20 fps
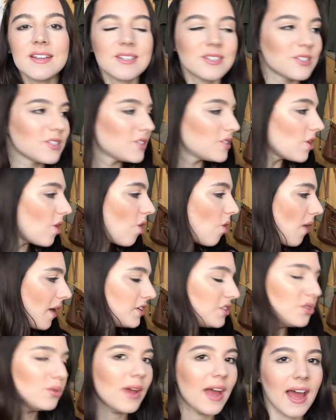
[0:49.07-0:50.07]
So I
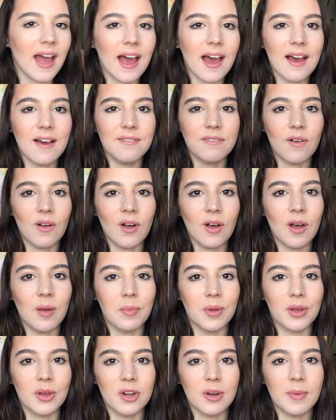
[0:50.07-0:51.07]
do have
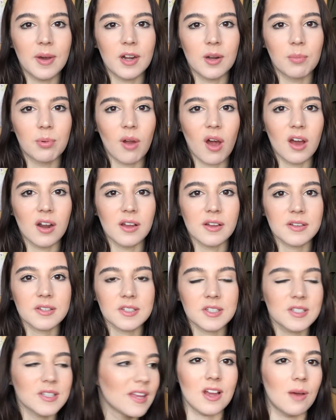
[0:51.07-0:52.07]
a good amount of products.